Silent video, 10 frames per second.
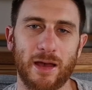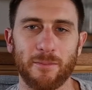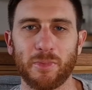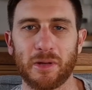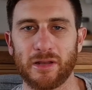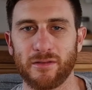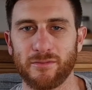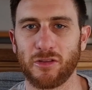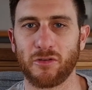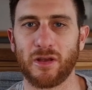that, but
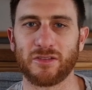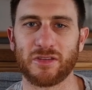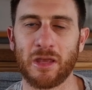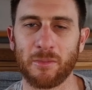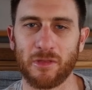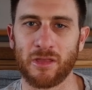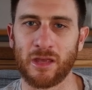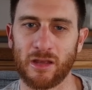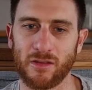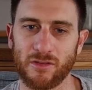in the grand scheme of
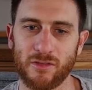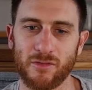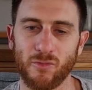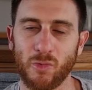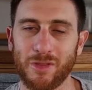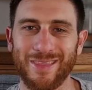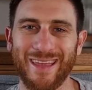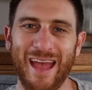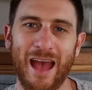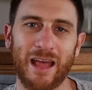things, what
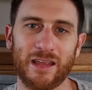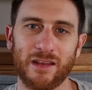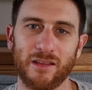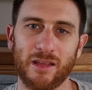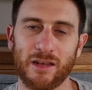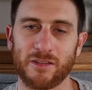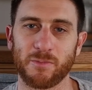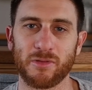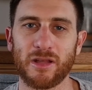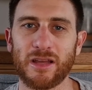they added in its
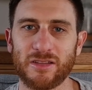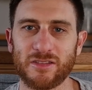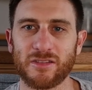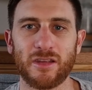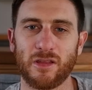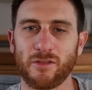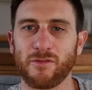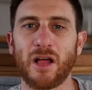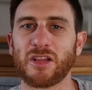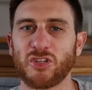place is a
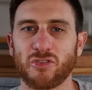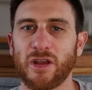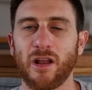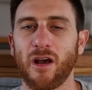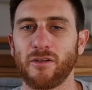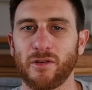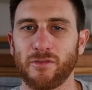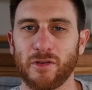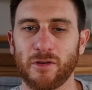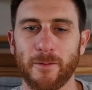valid trade-off, I
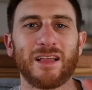feel.